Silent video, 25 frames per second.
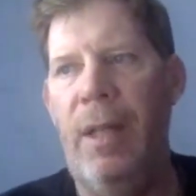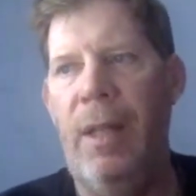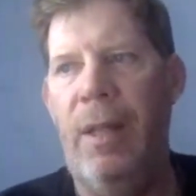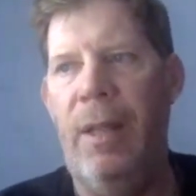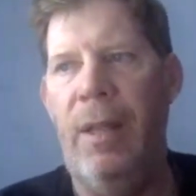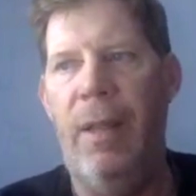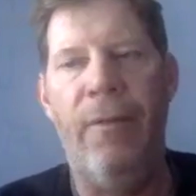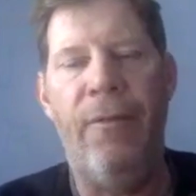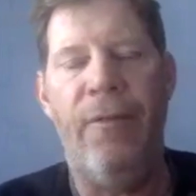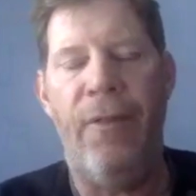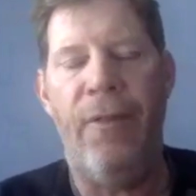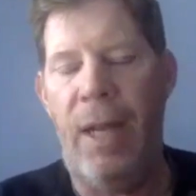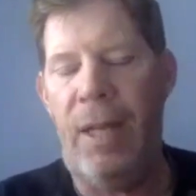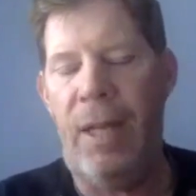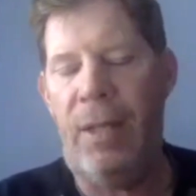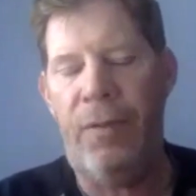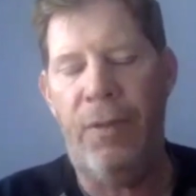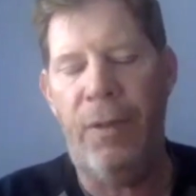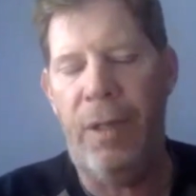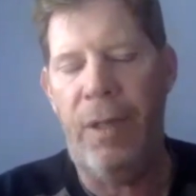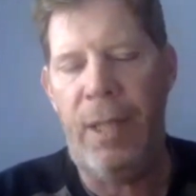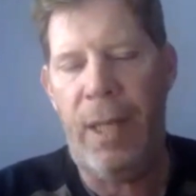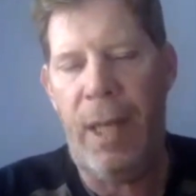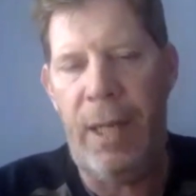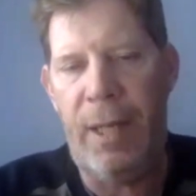then
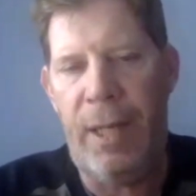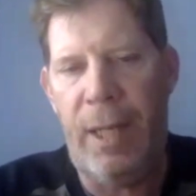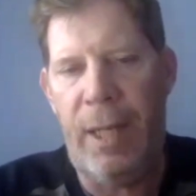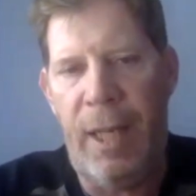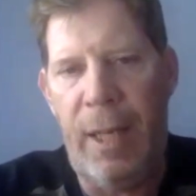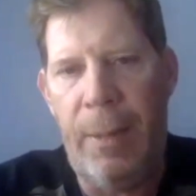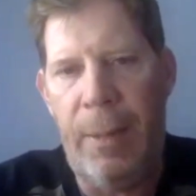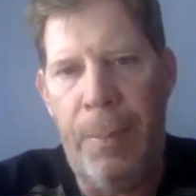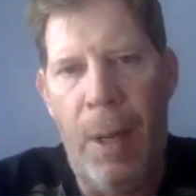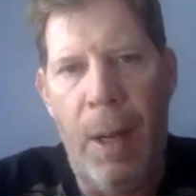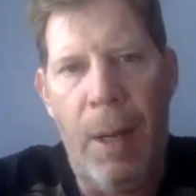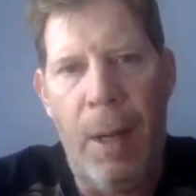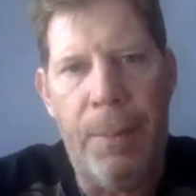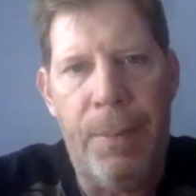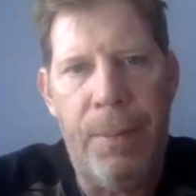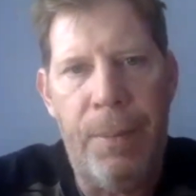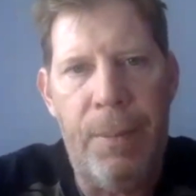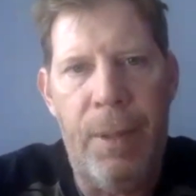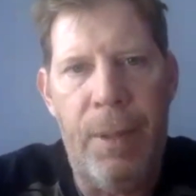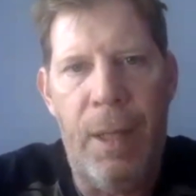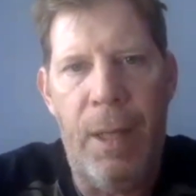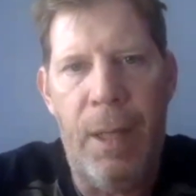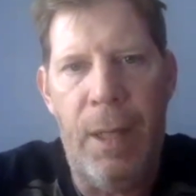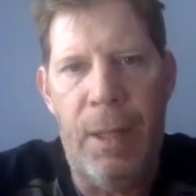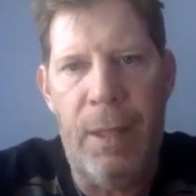phosphorus had to keep up.
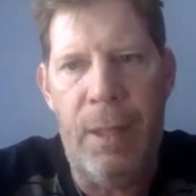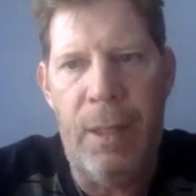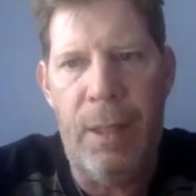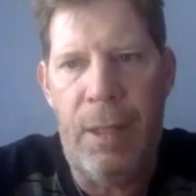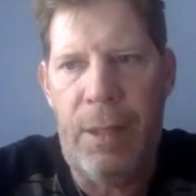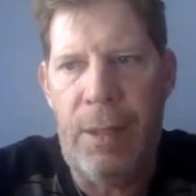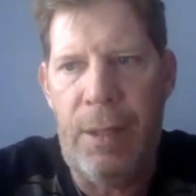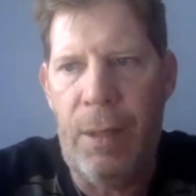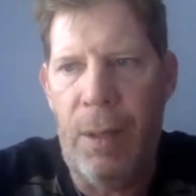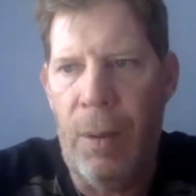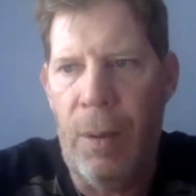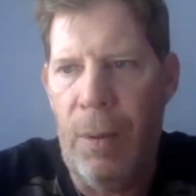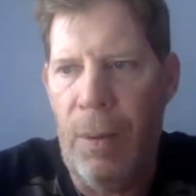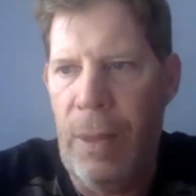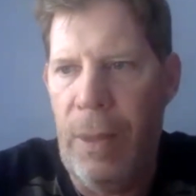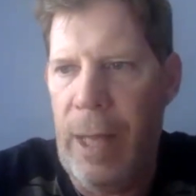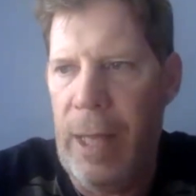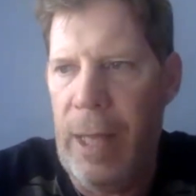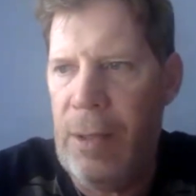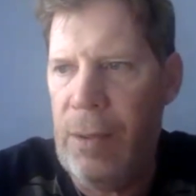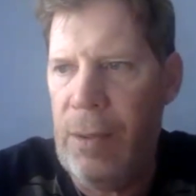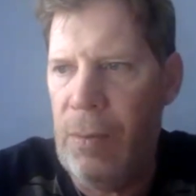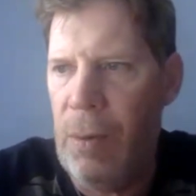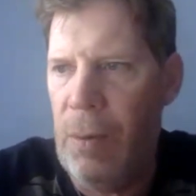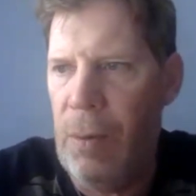And so
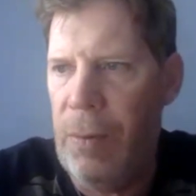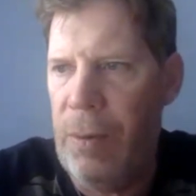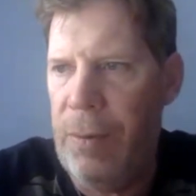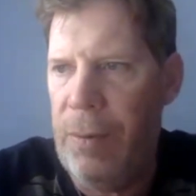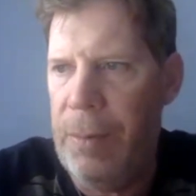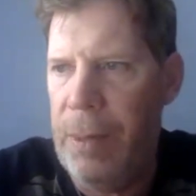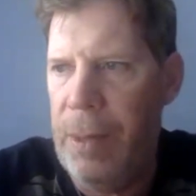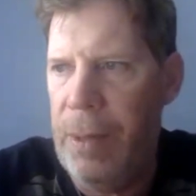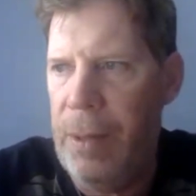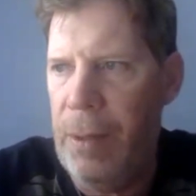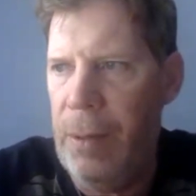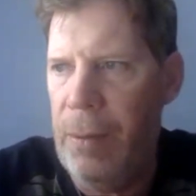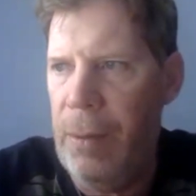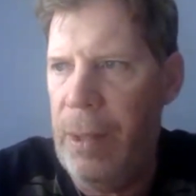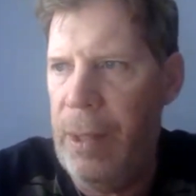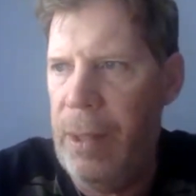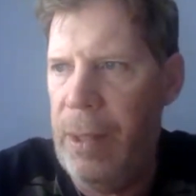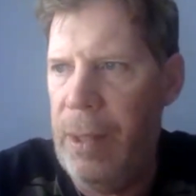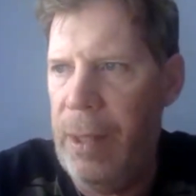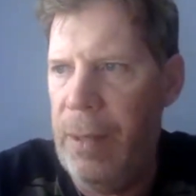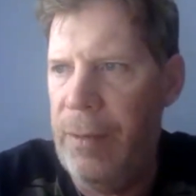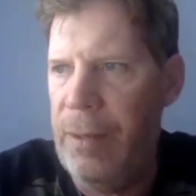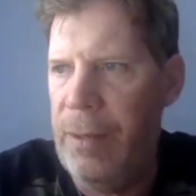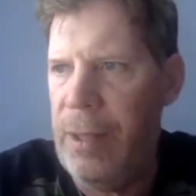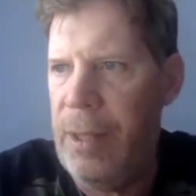that's what we've been
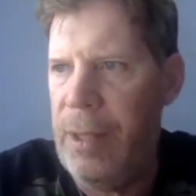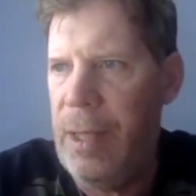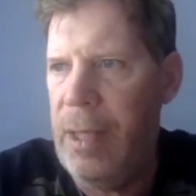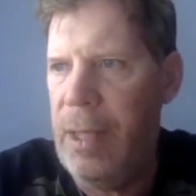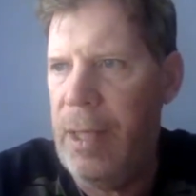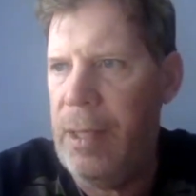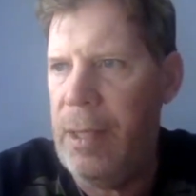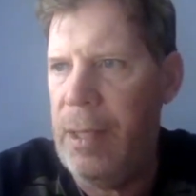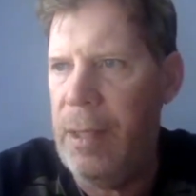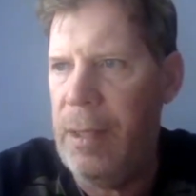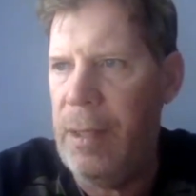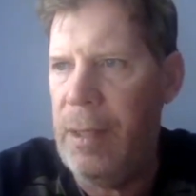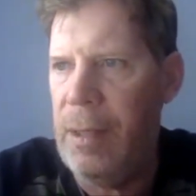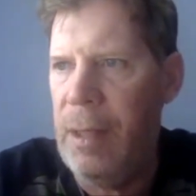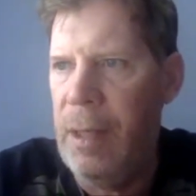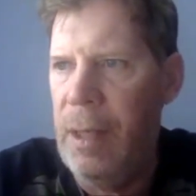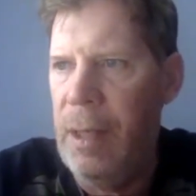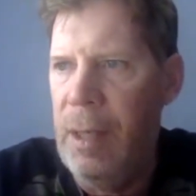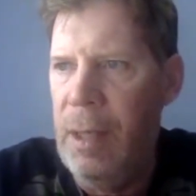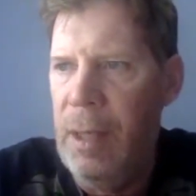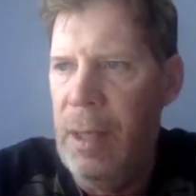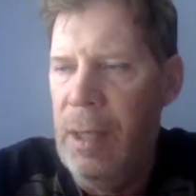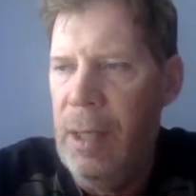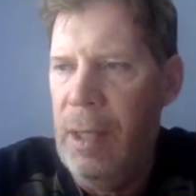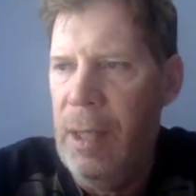doing ever since, is
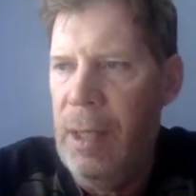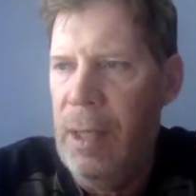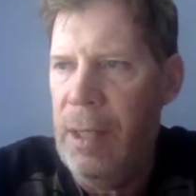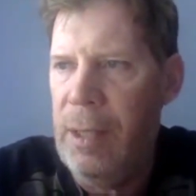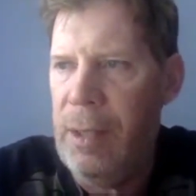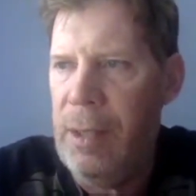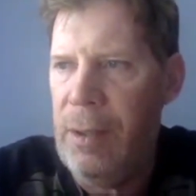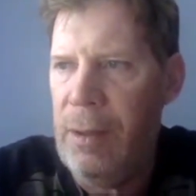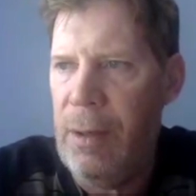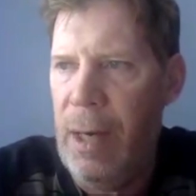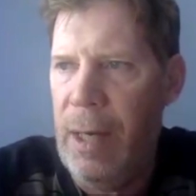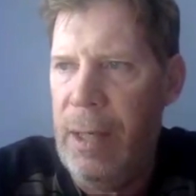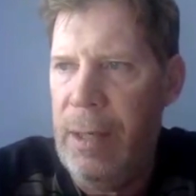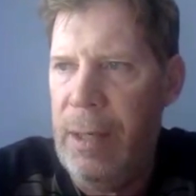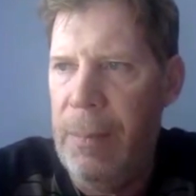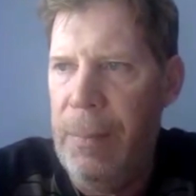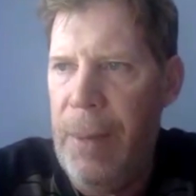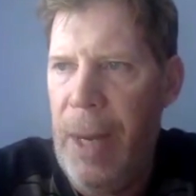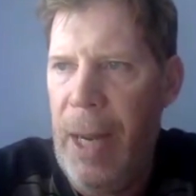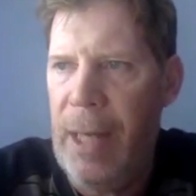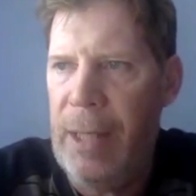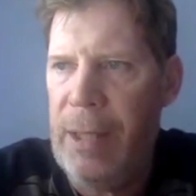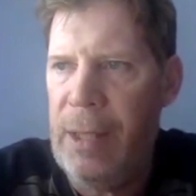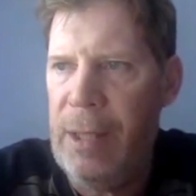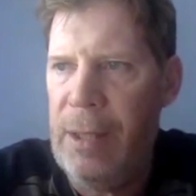is trying to
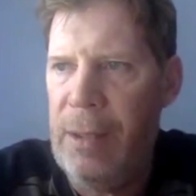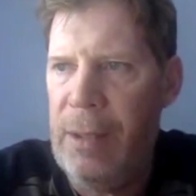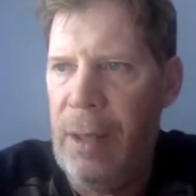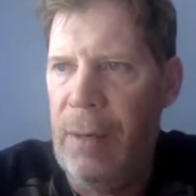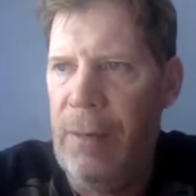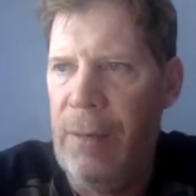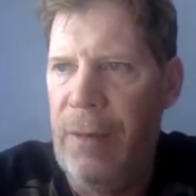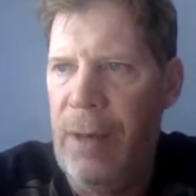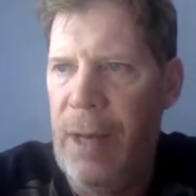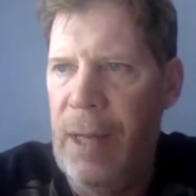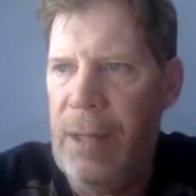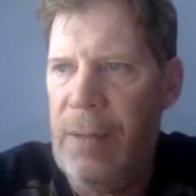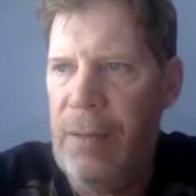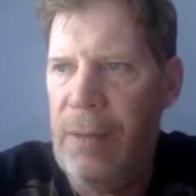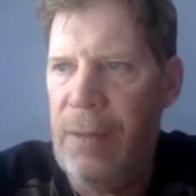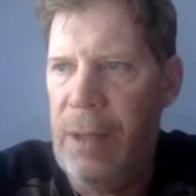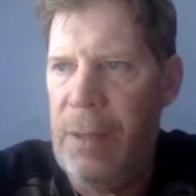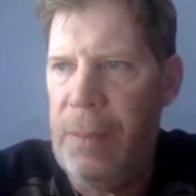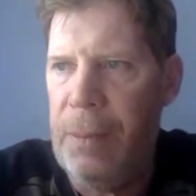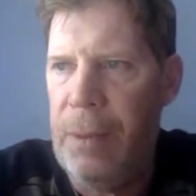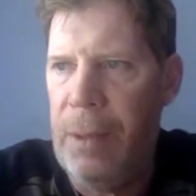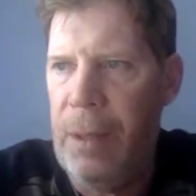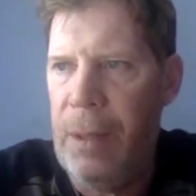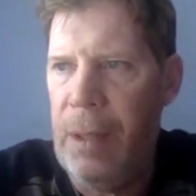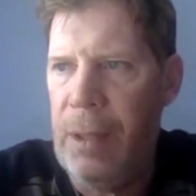match our phosphorus
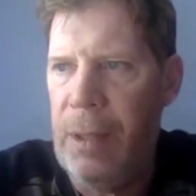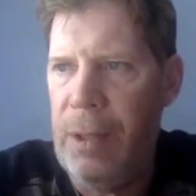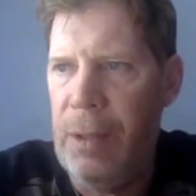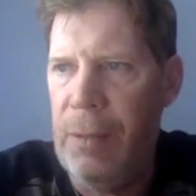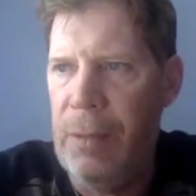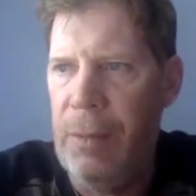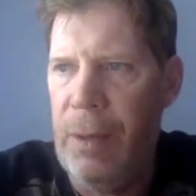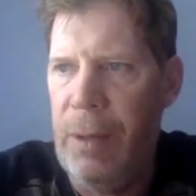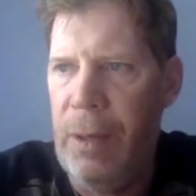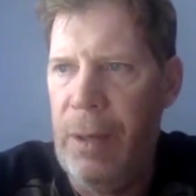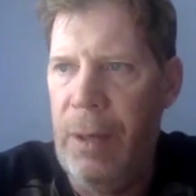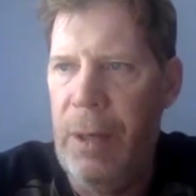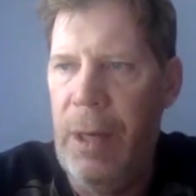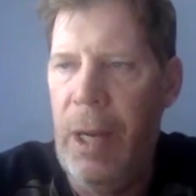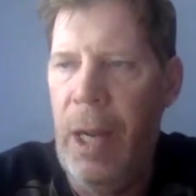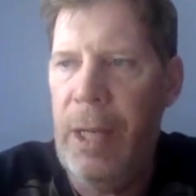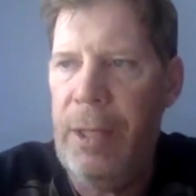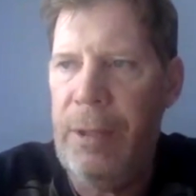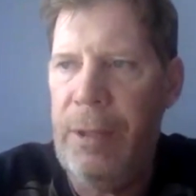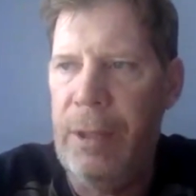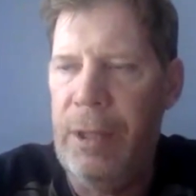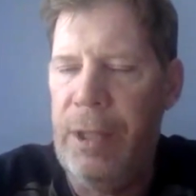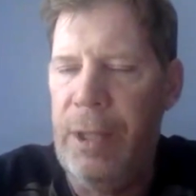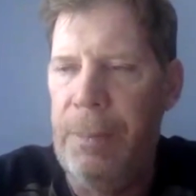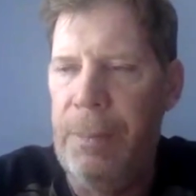production with our
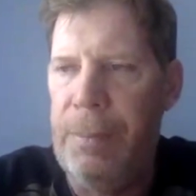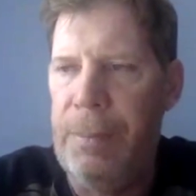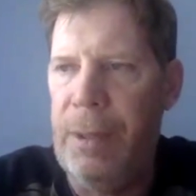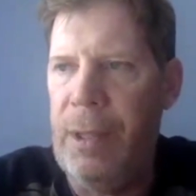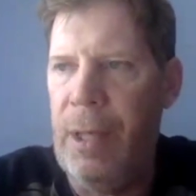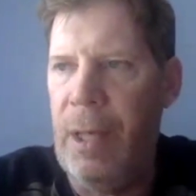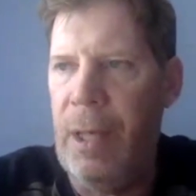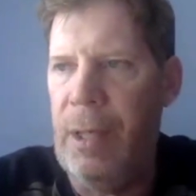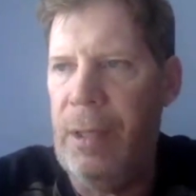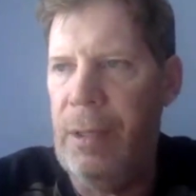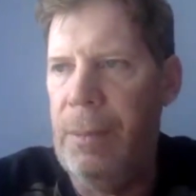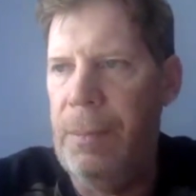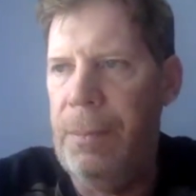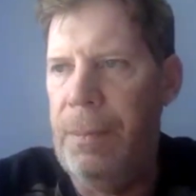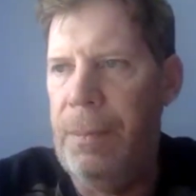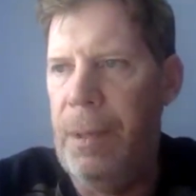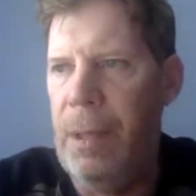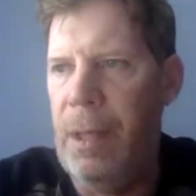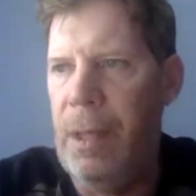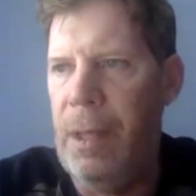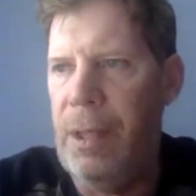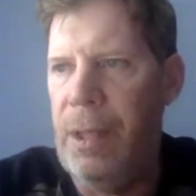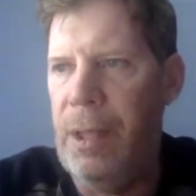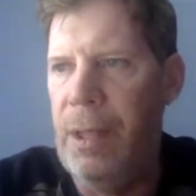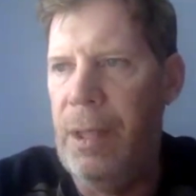nitrogen produ
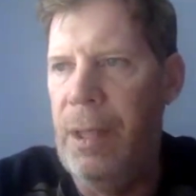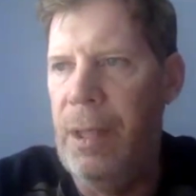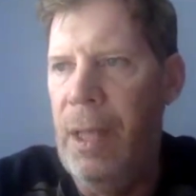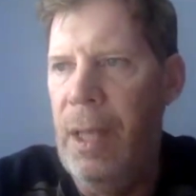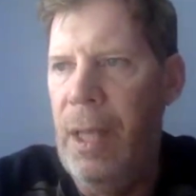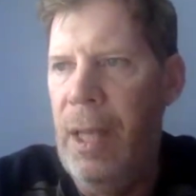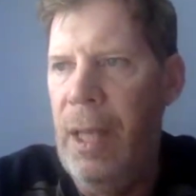production.